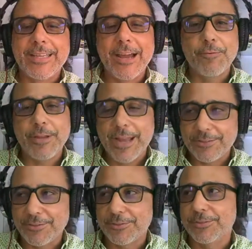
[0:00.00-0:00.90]
We
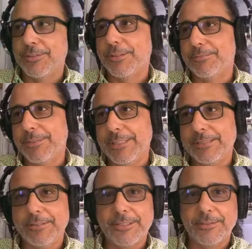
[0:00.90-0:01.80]
answer to
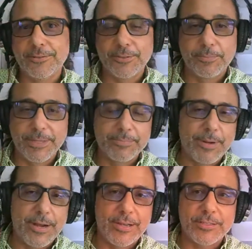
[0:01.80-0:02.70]
the big
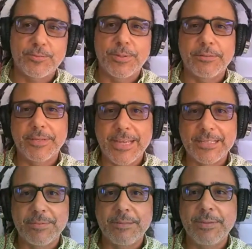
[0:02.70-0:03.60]
boss, whatever the
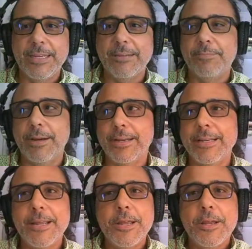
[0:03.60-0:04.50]
case may be. But
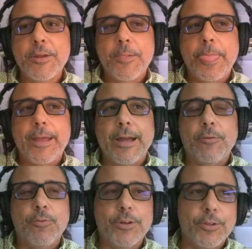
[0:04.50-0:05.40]

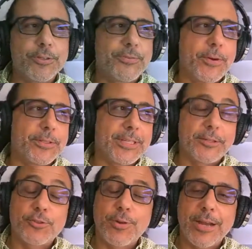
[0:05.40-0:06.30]
we're those folks that are
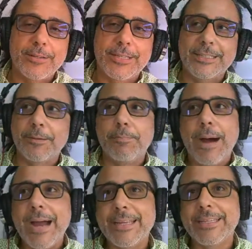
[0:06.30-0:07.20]
trying to get the
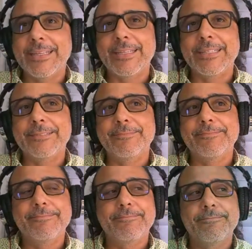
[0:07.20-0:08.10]
buy-in